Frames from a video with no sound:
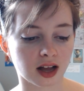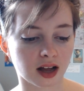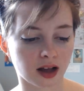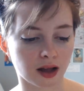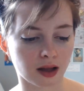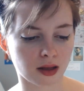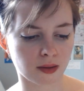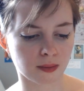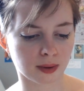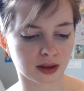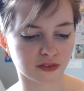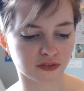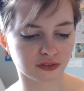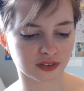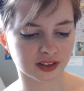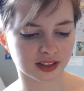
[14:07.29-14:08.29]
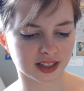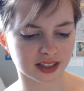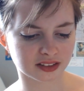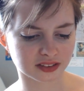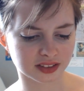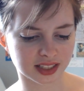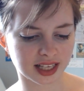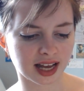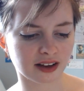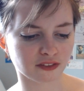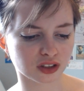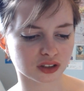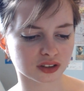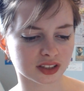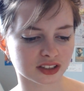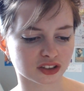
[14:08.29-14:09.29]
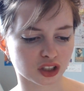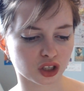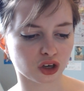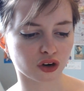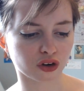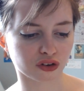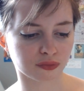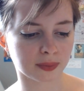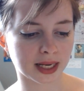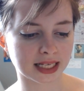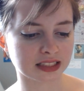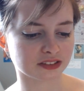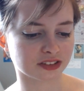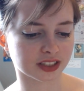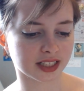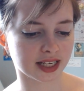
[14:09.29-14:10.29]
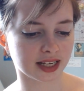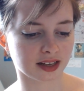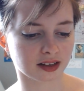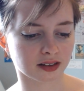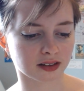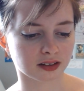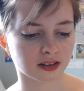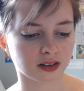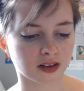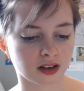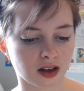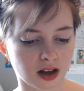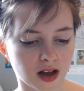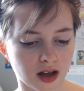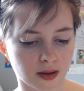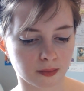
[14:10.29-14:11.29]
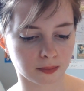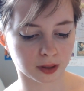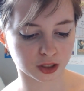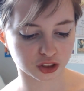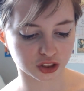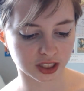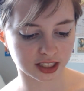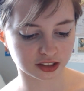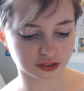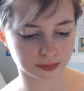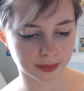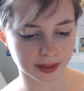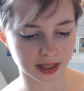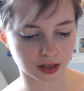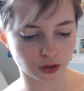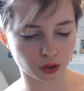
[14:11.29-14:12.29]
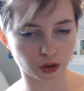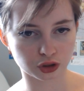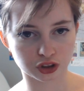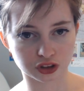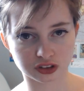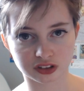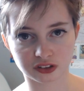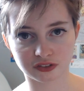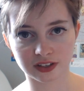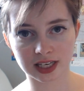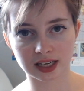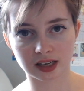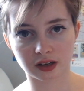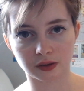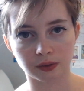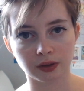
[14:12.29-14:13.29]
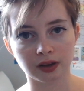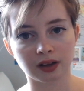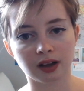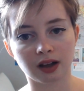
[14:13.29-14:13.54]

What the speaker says: there's a lot of plays in here by Shakespeare, not just Othello,